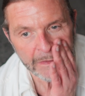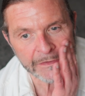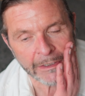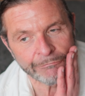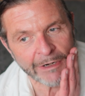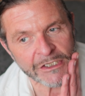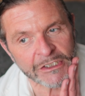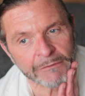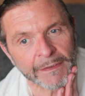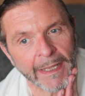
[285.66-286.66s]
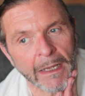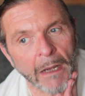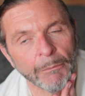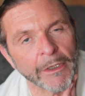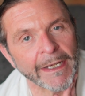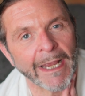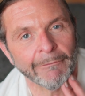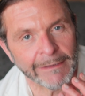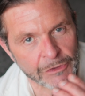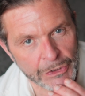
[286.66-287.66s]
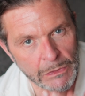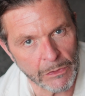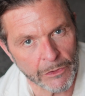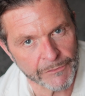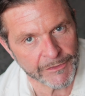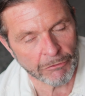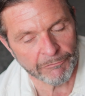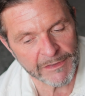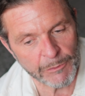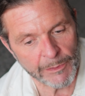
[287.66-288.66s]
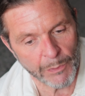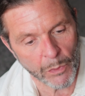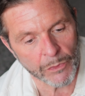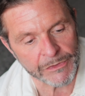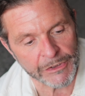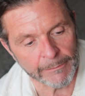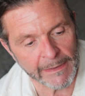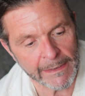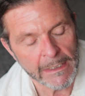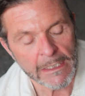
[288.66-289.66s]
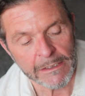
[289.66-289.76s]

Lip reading: So I've registered for that. I'm not going to hang around too long, because photography is more important to me.